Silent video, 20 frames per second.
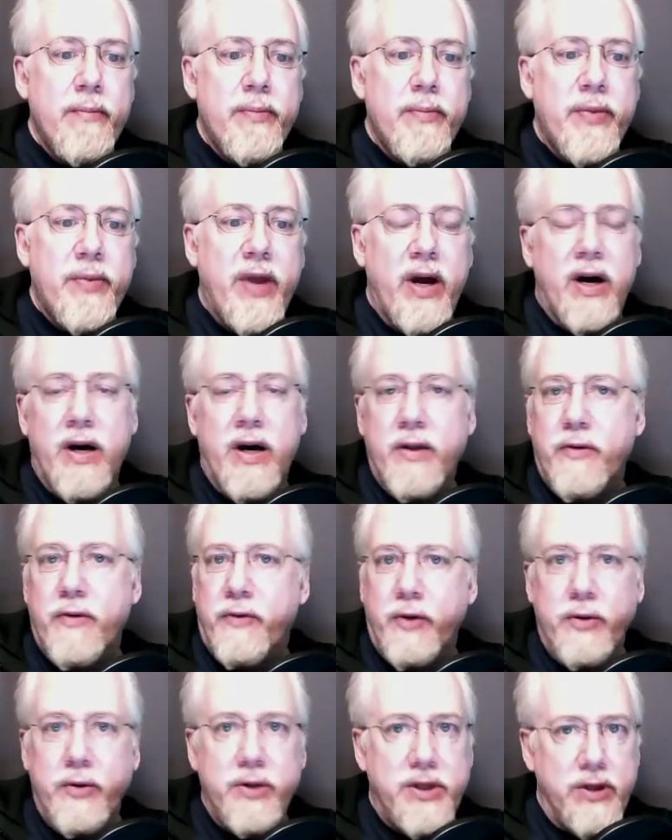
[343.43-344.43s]
The
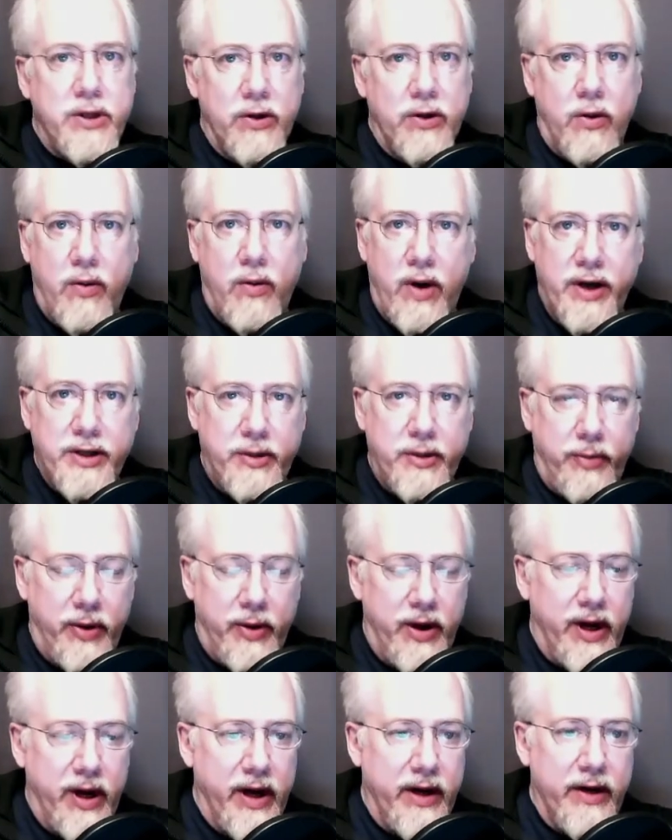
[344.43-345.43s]
flu is still
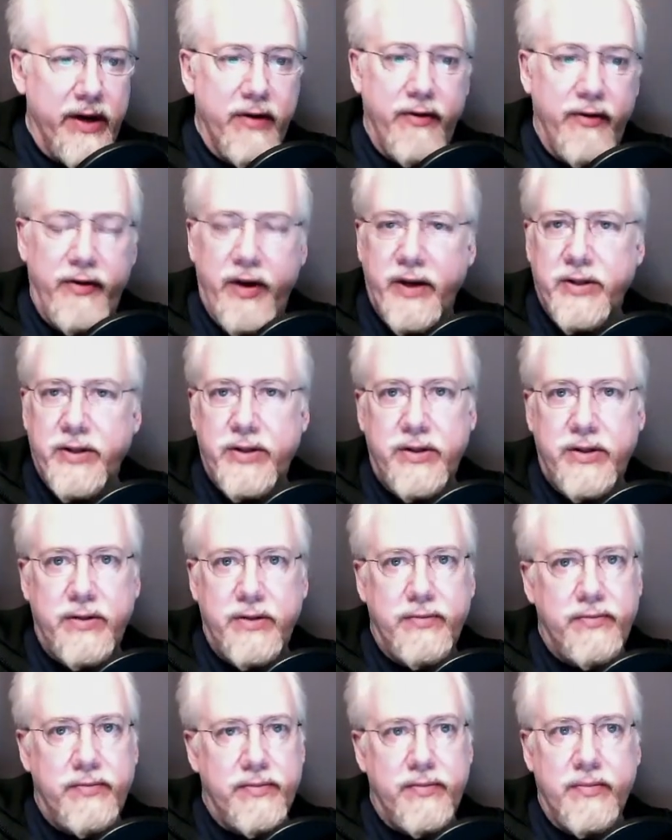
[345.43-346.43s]
widespread. It affects
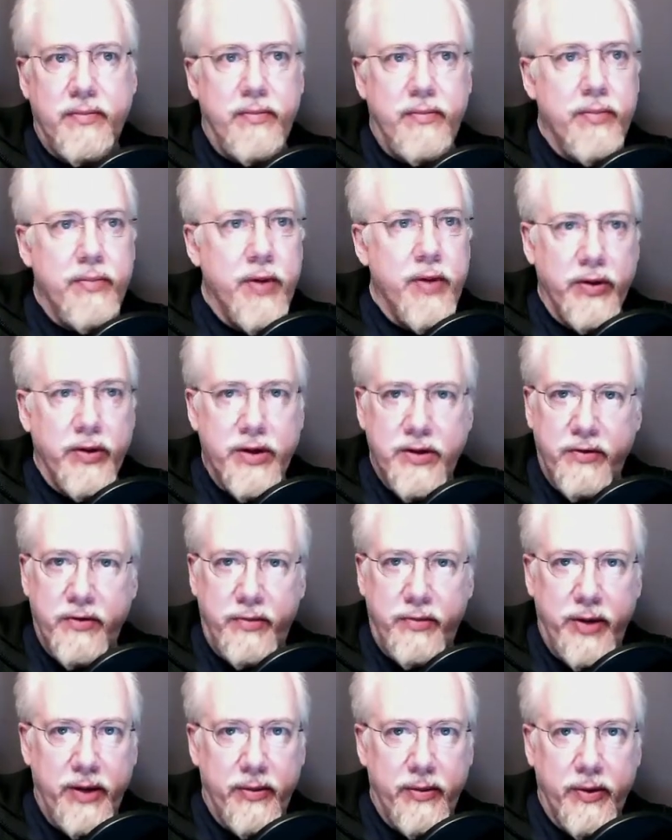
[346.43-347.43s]
millions
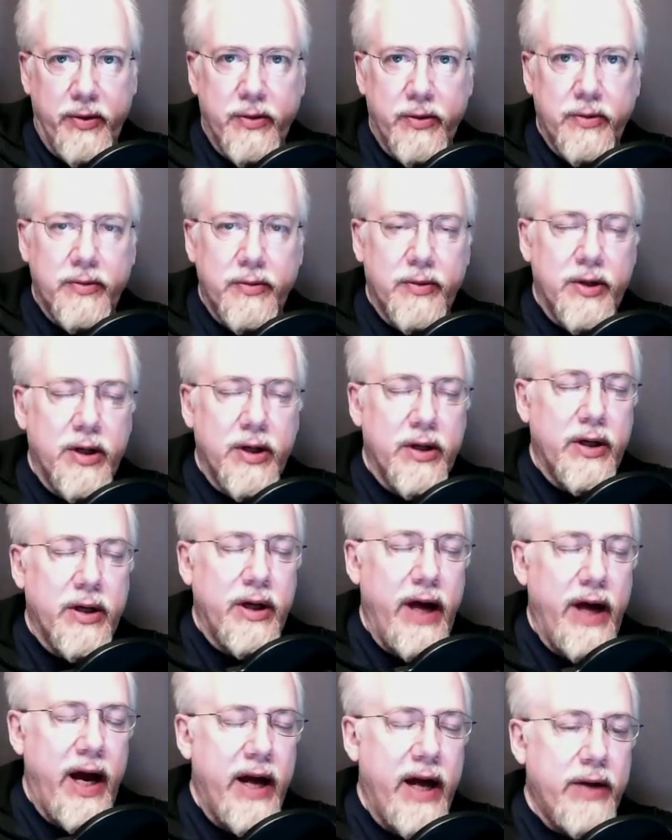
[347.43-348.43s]
of people
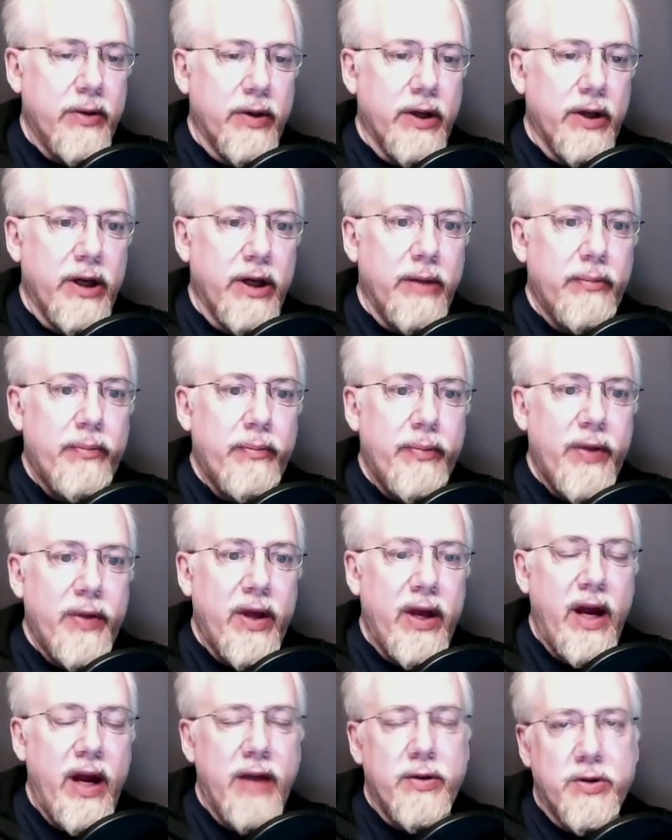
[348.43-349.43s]
annually,
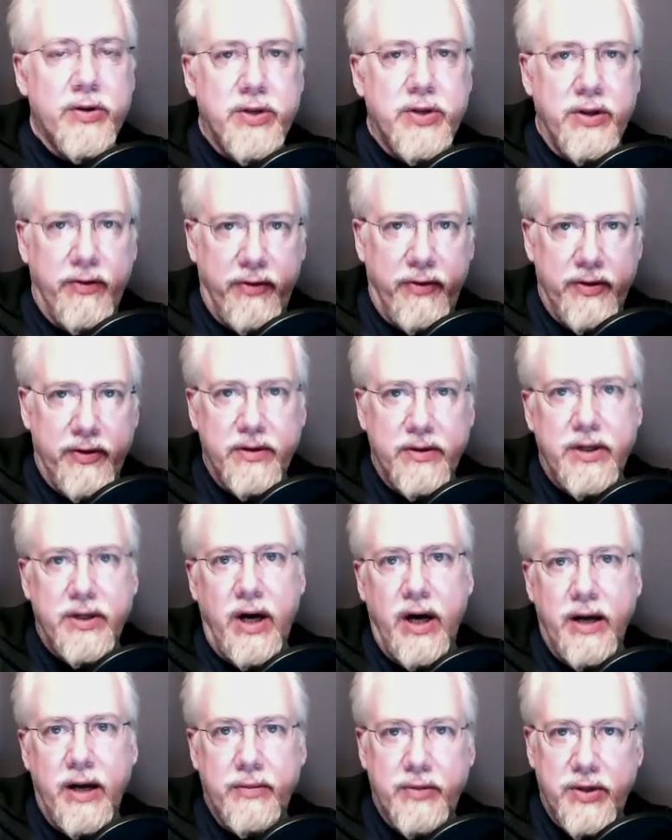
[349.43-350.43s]
and there's different
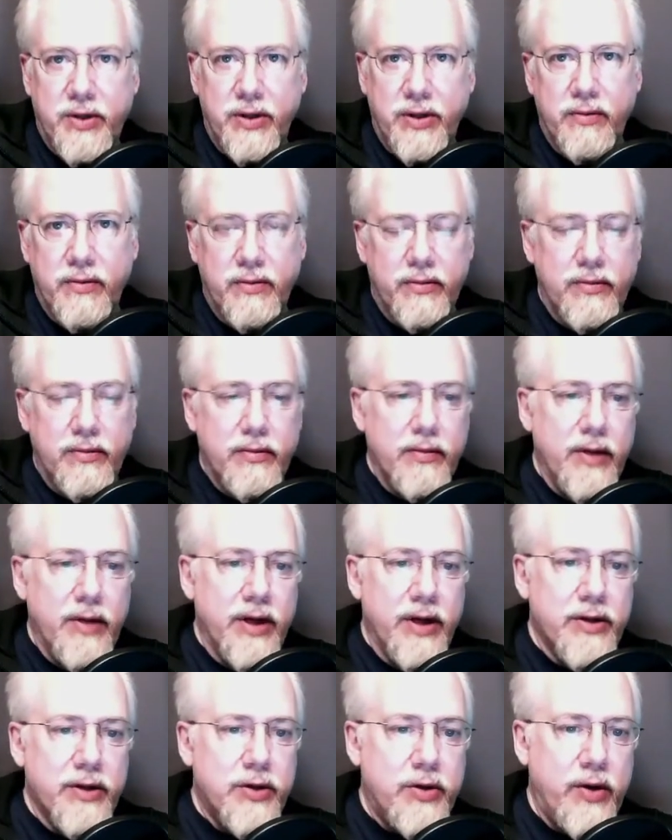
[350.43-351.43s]
types and
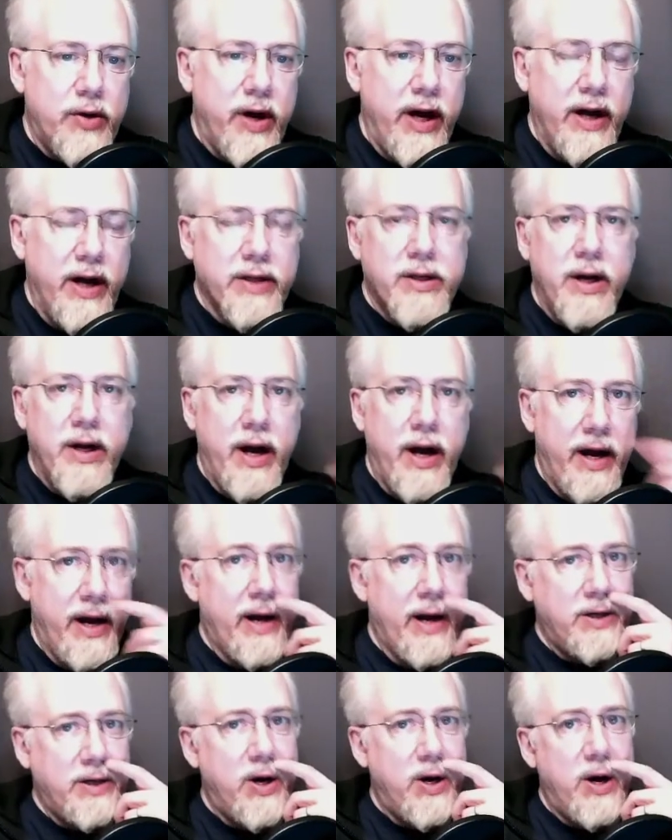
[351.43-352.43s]
strains. And
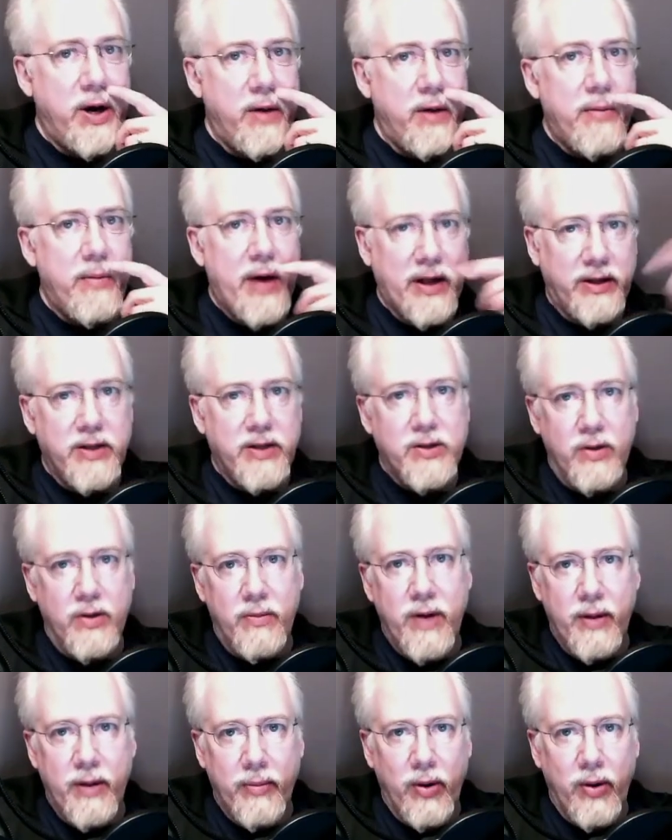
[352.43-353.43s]
I talk about this on
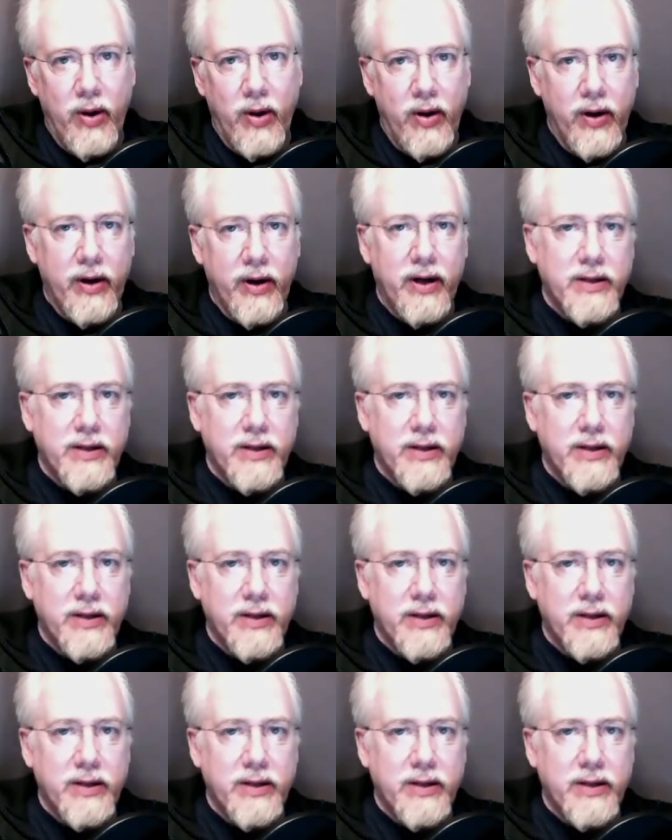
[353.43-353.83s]
my blog.